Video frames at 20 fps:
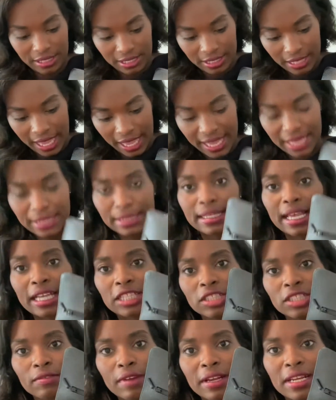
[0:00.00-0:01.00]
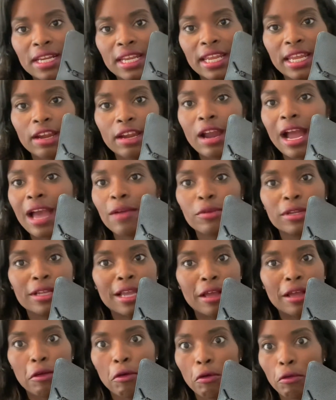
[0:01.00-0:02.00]
I guess, section right in here. I would
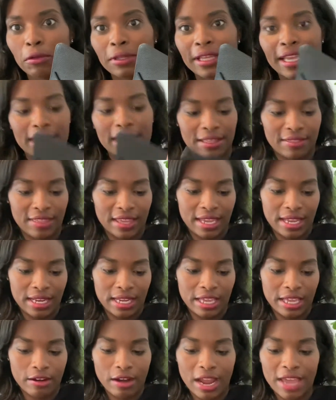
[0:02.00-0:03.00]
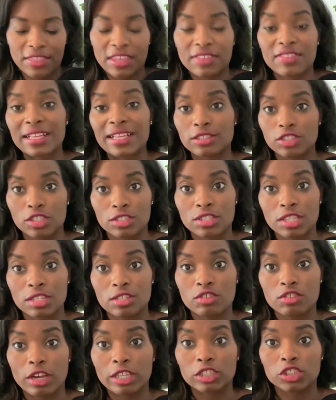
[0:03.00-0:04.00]
not hold anything in here. I think that's just the
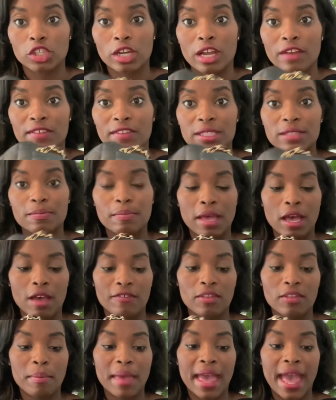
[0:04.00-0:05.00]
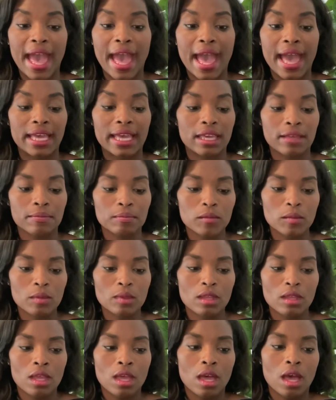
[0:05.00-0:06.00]
structure of the bag.
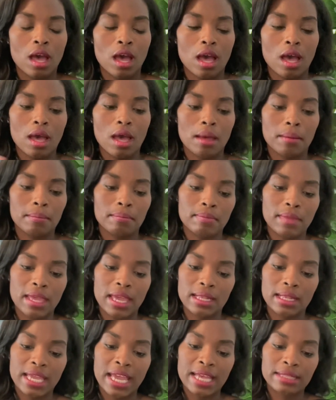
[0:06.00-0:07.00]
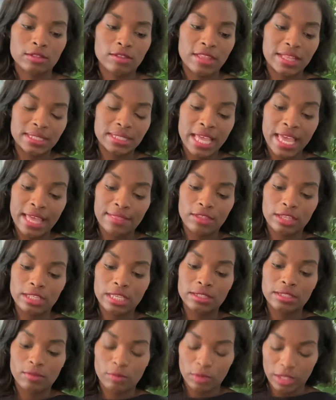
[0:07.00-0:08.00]
And yeah, so that's it. It
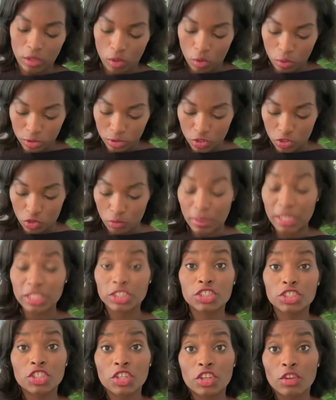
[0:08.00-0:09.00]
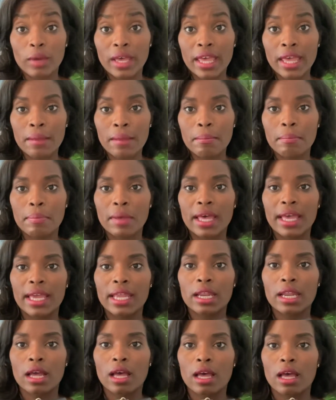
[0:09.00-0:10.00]
doesn't really hold too much to it,
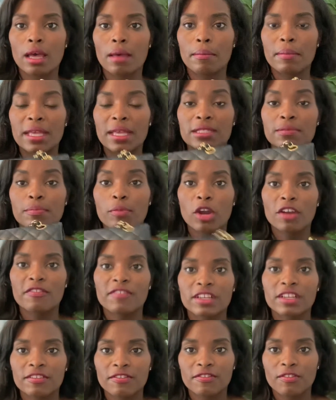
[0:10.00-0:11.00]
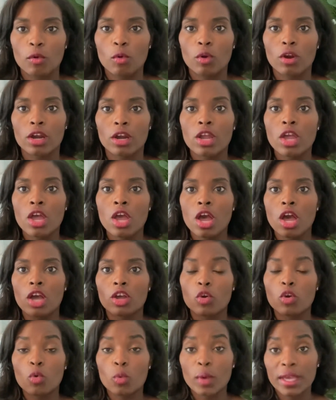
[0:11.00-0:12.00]
but it's perfect for a
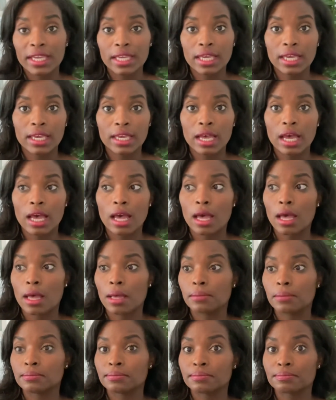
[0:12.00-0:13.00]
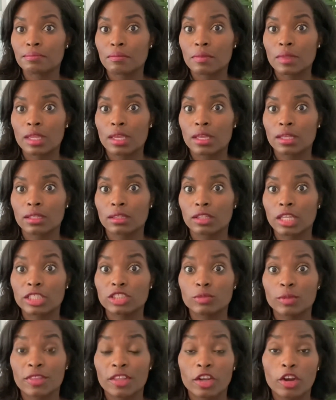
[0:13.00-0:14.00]
quick
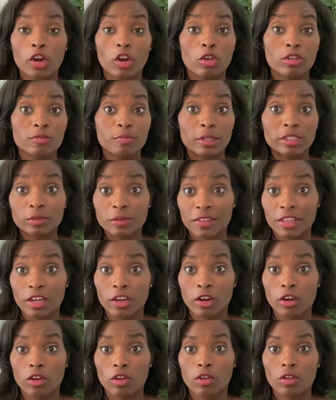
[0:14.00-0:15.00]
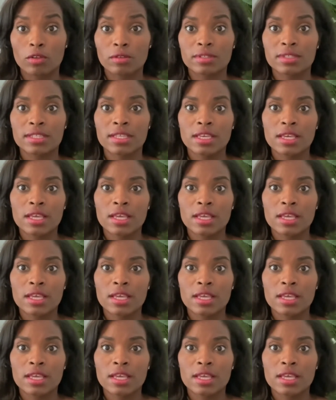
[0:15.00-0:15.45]
lunch with the girls, brunch with the girls,